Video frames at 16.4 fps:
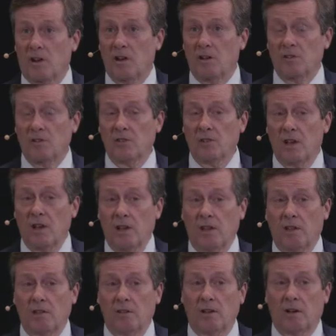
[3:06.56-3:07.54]
causes.
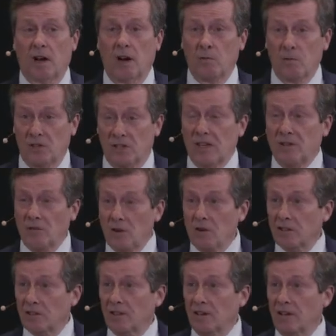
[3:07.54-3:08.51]
There are
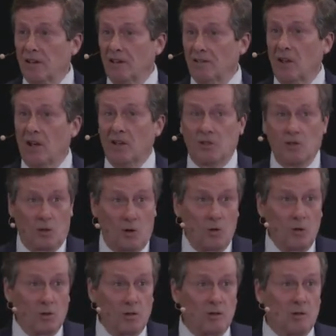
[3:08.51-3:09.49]
receivers, lots of
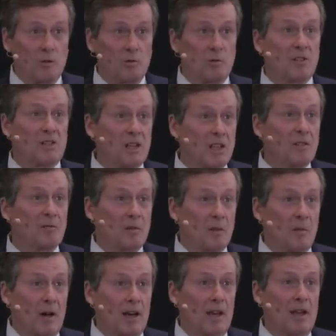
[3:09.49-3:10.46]
those, who receive
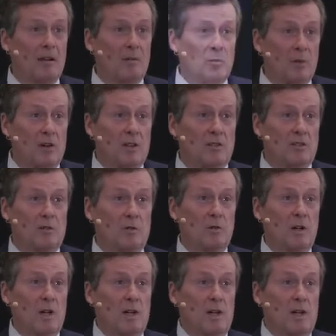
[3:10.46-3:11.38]
the money and put it to